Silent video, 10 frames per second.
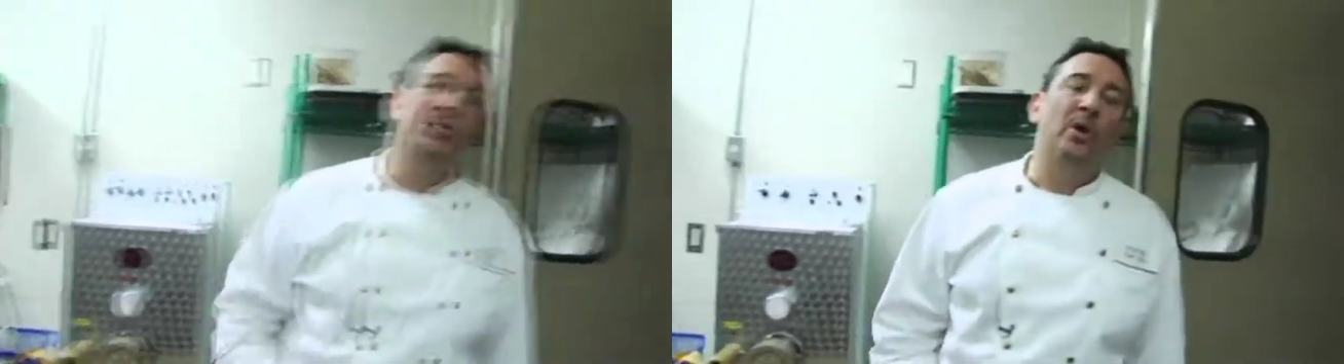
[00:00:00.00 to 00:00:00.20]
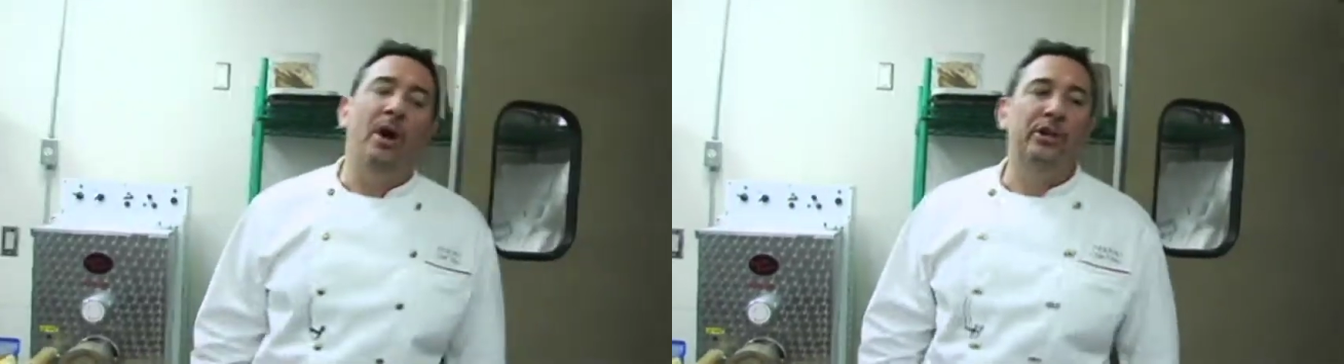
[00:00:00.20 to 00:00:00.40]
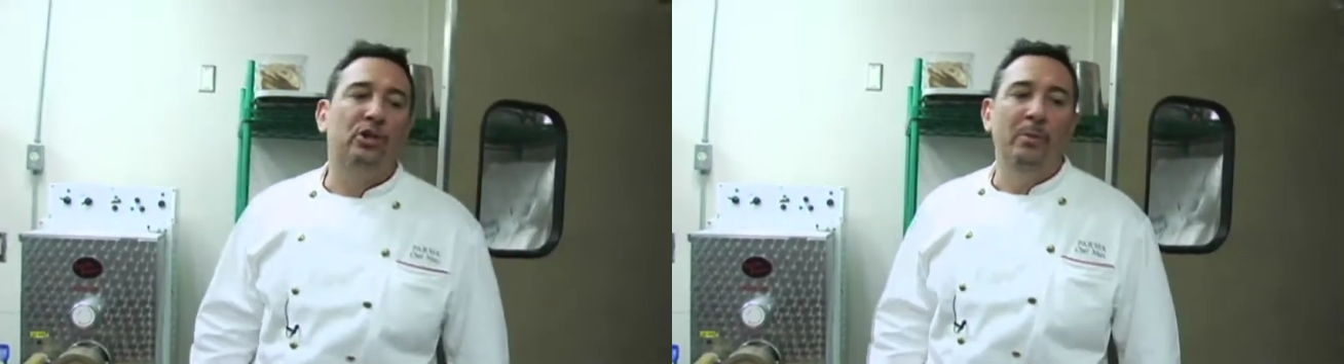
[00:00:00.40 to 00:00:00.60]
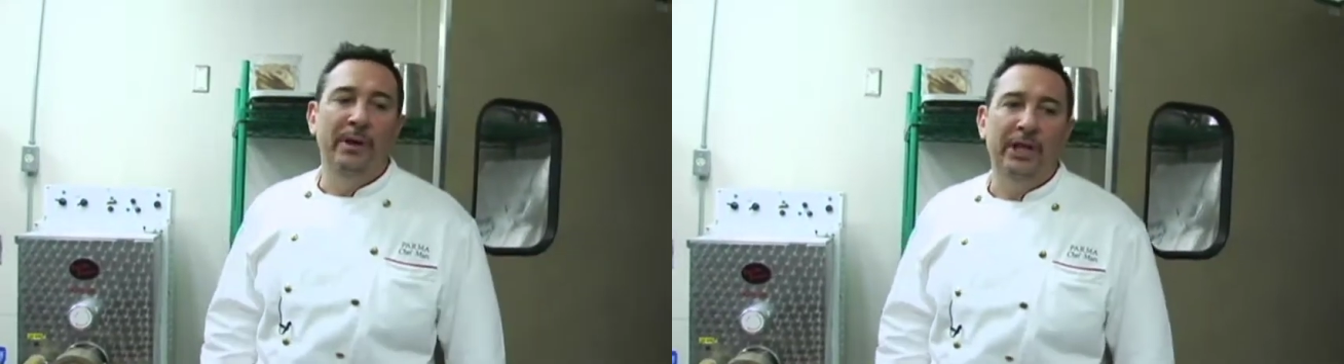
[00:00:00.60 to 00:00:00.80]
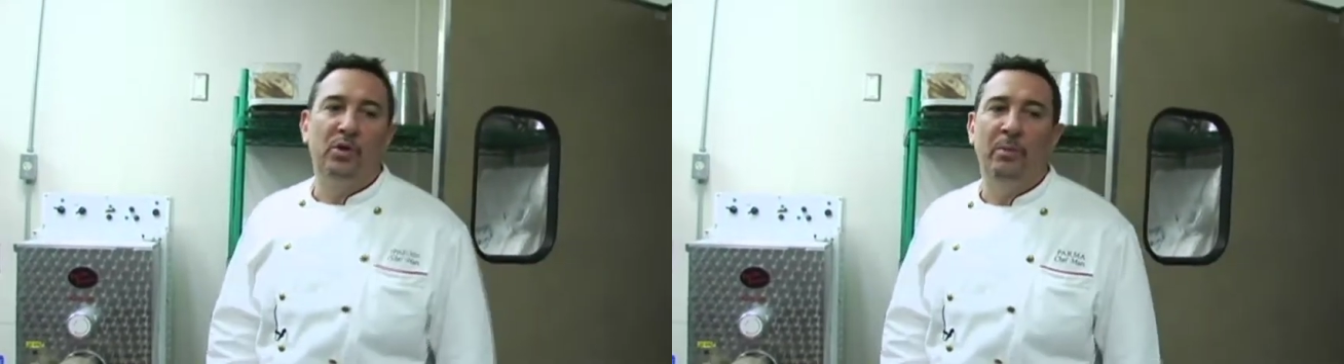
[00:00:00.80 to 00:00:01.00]
2
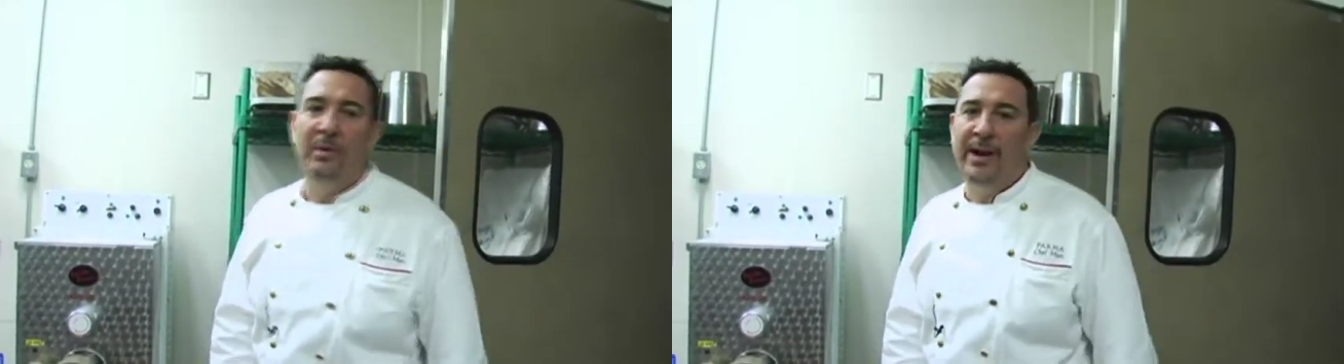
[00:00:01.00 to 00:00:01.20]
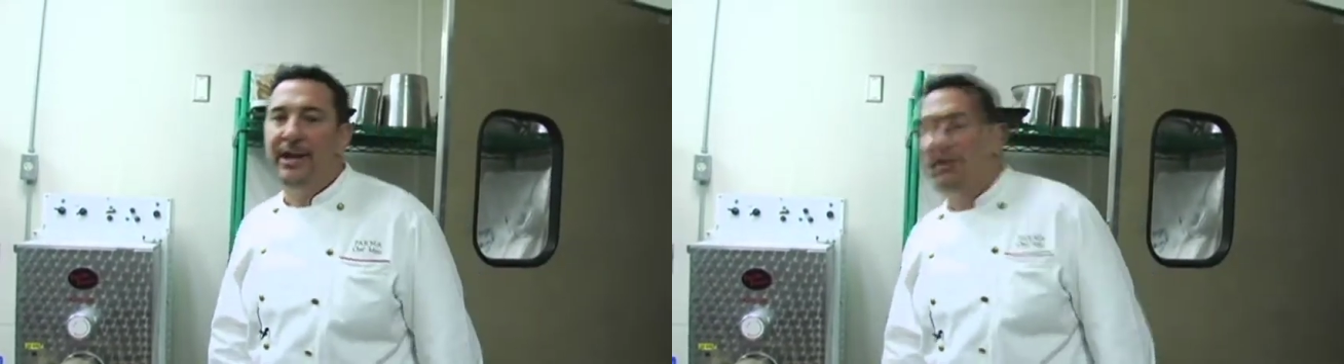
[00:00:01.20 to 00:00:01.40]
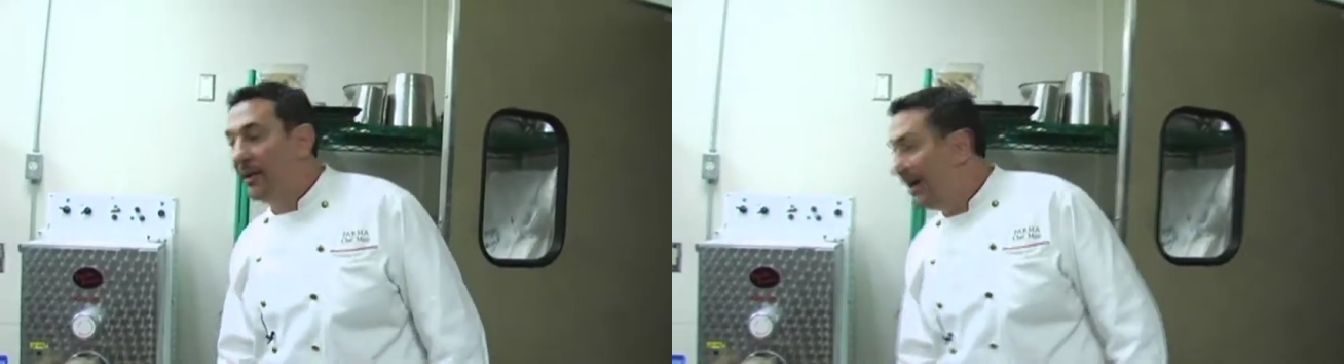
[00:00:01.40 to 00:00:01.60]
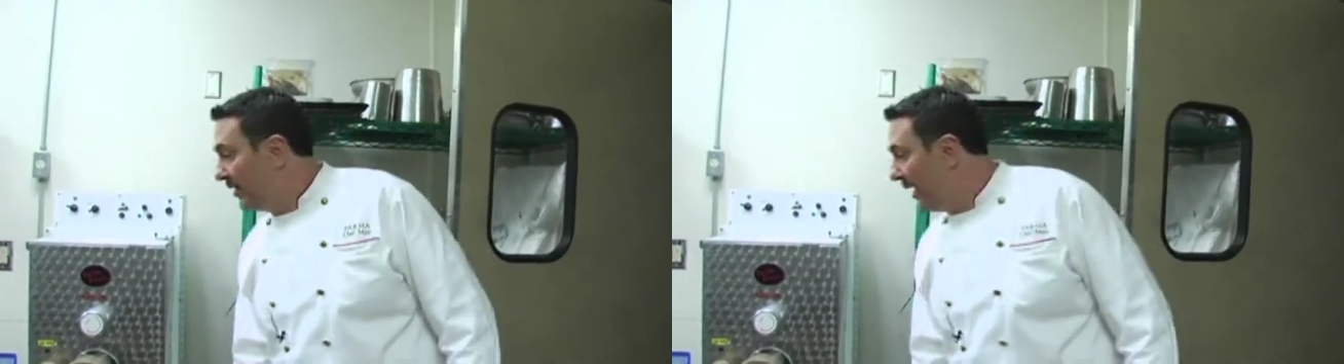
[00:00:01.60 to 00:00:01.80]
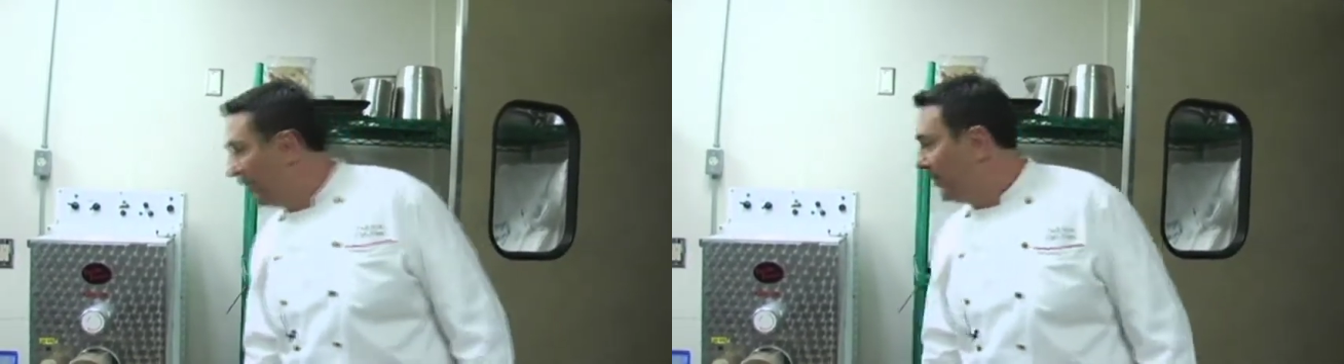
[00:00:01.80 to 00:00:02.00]
minutes, we'll be ready to do that.
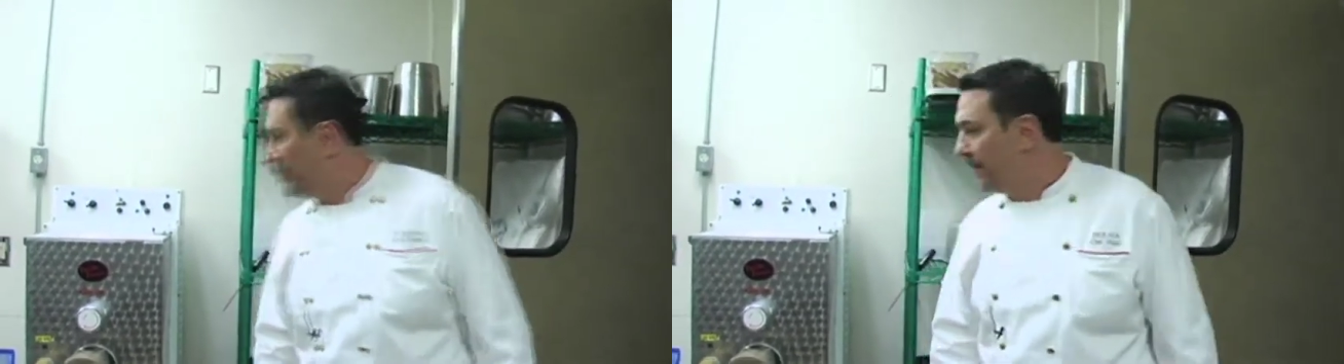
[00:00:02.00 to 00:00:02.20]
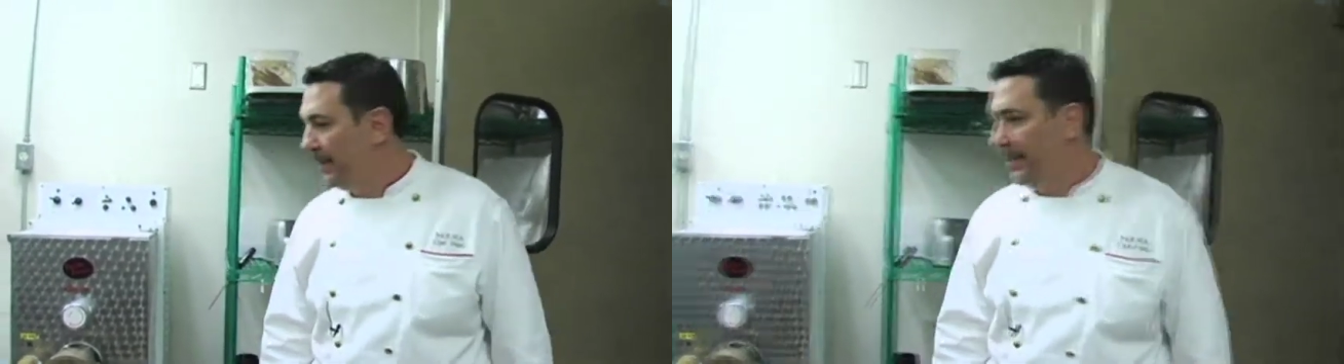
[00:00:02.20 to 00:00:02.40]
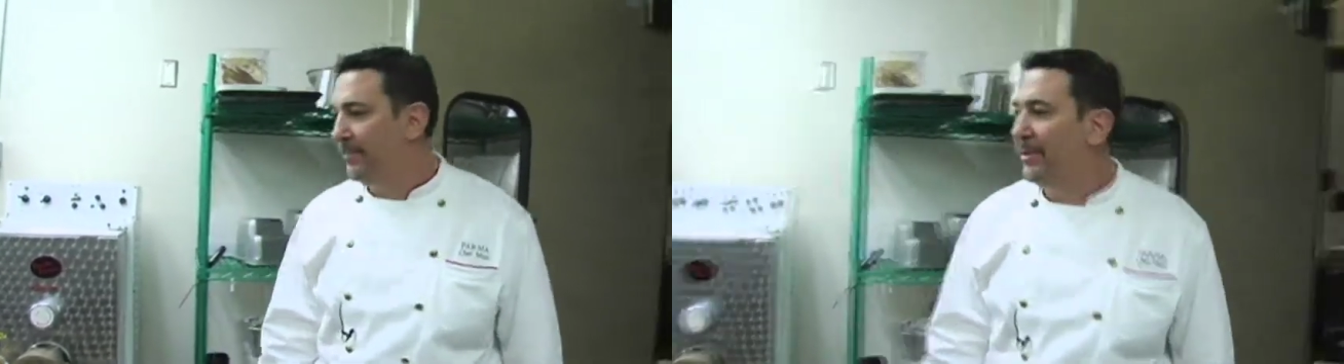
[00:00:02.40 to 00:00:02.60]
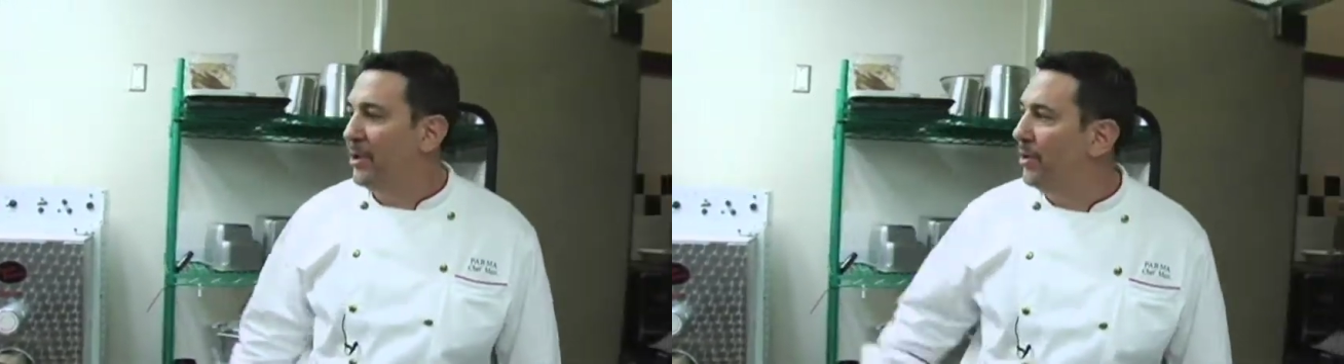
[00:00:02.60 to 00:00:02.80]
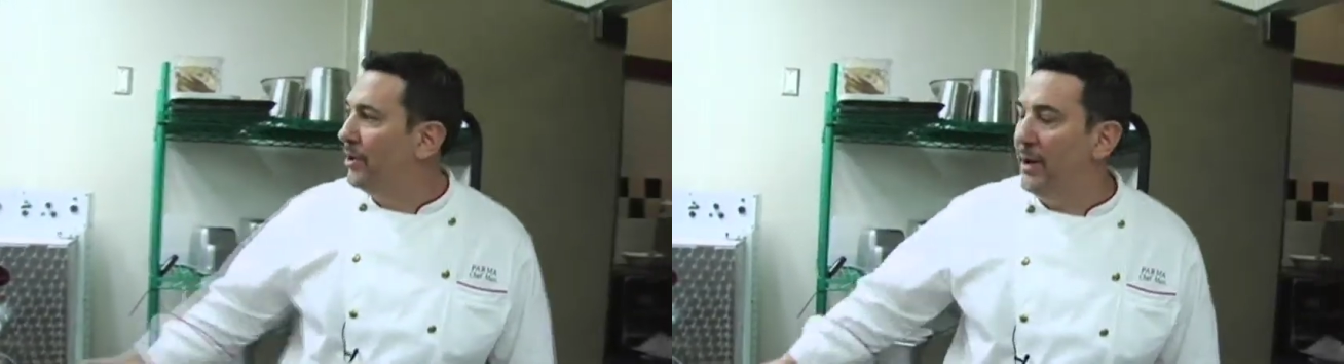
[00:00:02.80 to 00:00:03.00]
Thank you. Let me
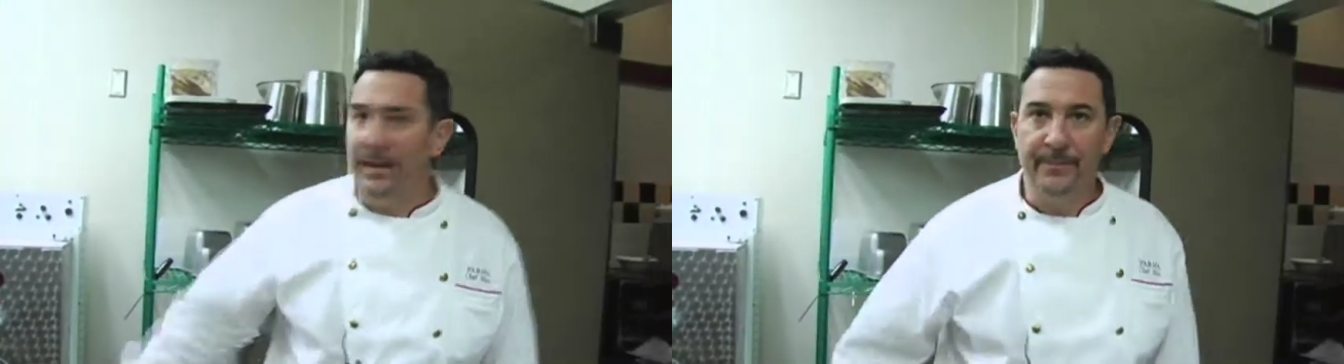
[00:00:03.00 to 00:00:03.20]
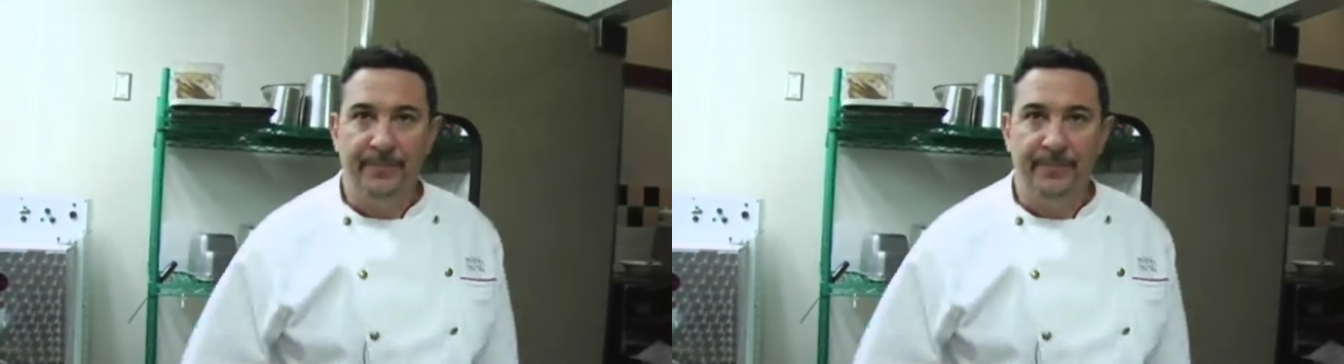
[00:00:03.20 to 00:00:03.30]
know when you're ready.